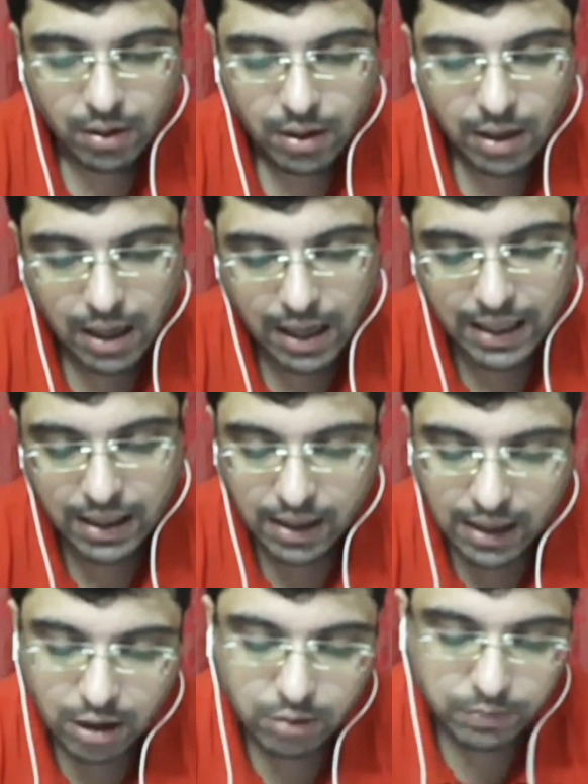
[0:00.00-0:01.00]
And
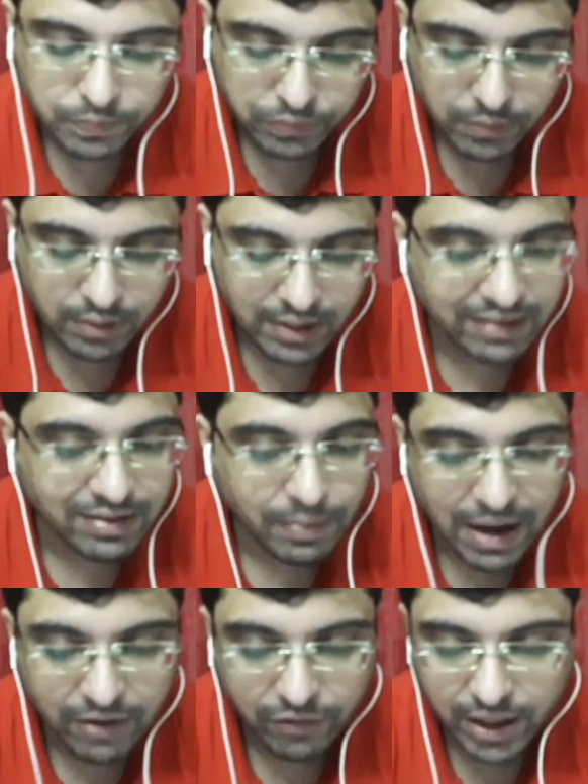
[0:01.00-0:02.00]
now there is a
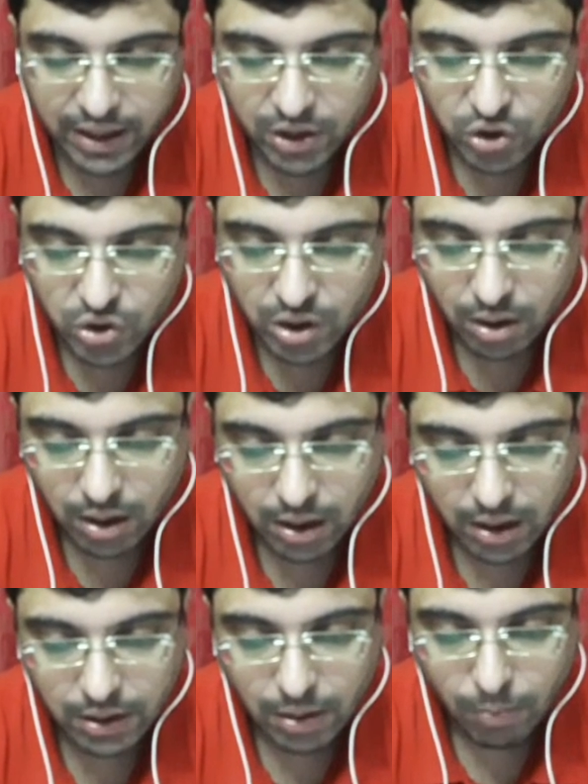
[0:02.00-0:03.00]
bifurcation.
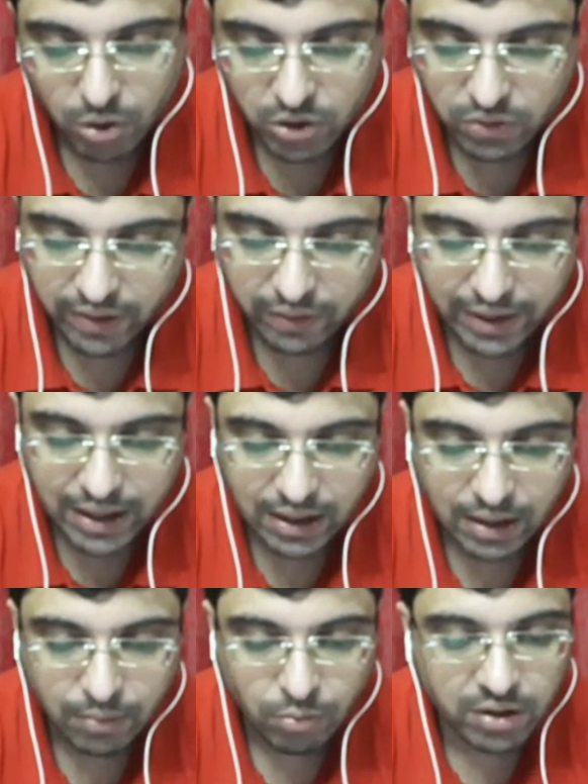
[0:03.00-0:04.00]
The most
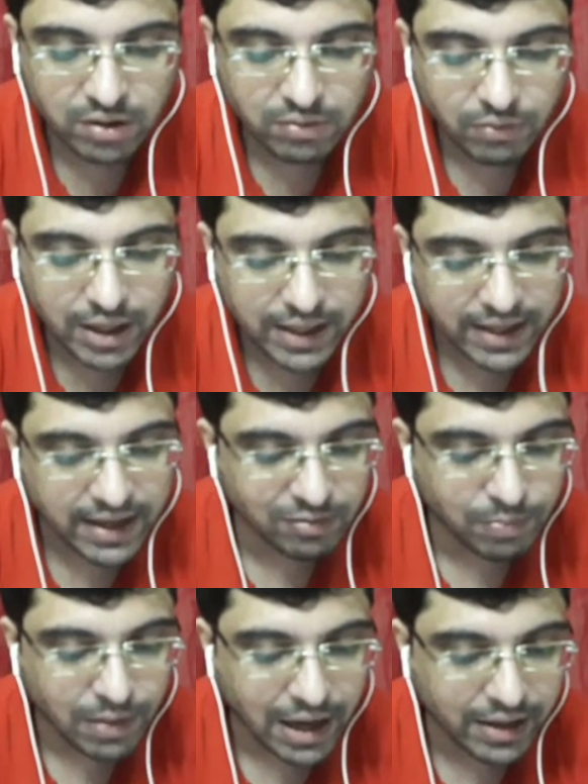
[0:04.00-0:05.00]
frequently move is what he has
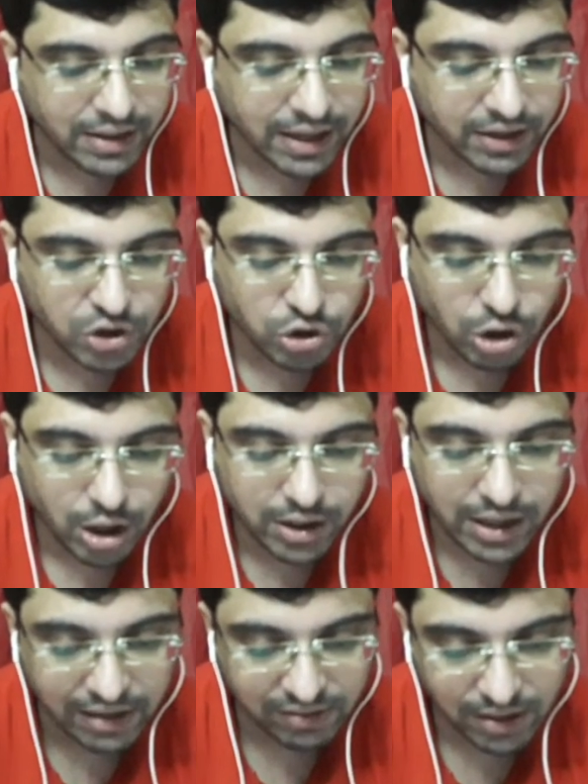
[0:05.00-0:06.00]
planned, that is short
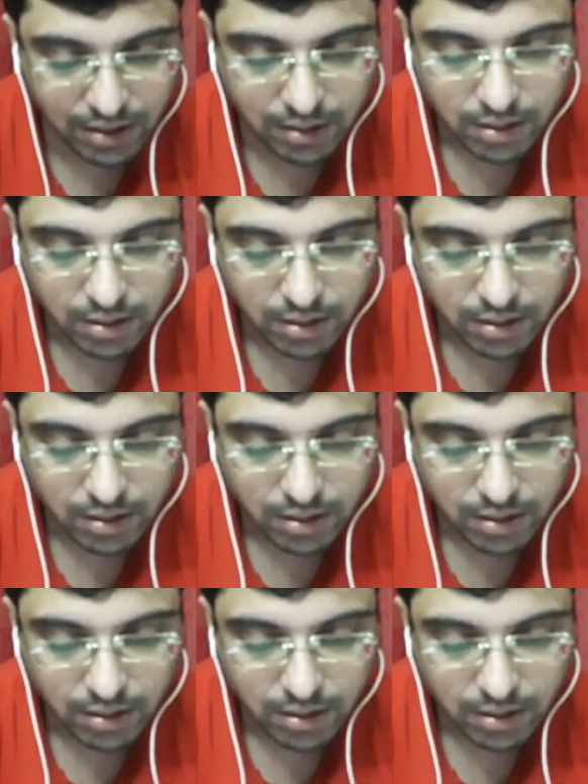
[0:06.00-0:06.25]
castle.